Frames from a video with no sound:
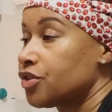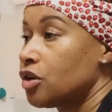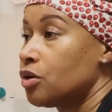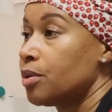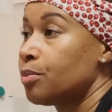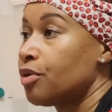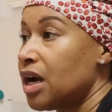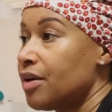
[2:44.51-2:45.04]

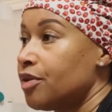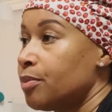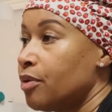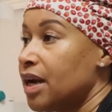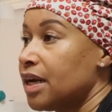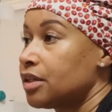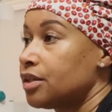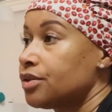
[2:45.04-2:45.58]
So in private
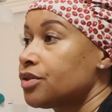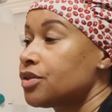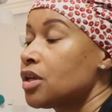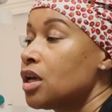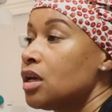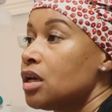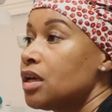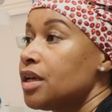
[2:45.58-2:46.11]
practice
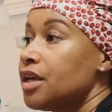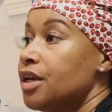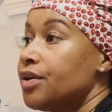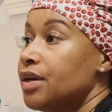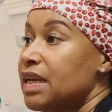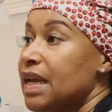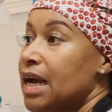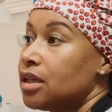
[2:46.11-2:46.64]

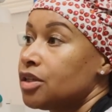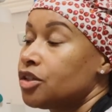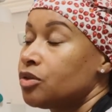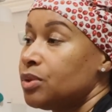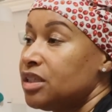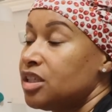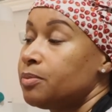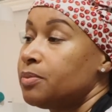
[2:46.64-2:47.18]
here in
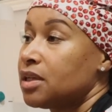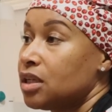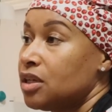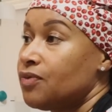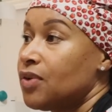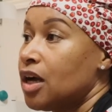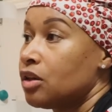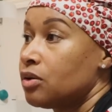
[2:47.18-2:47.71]
Dallas, we
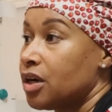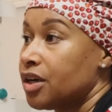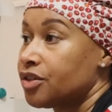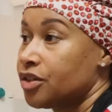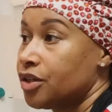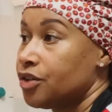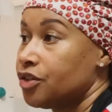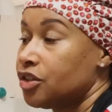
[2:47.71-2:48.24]
typically follow our
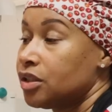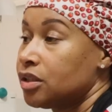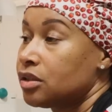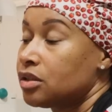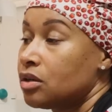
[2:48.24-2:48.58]
surgeon.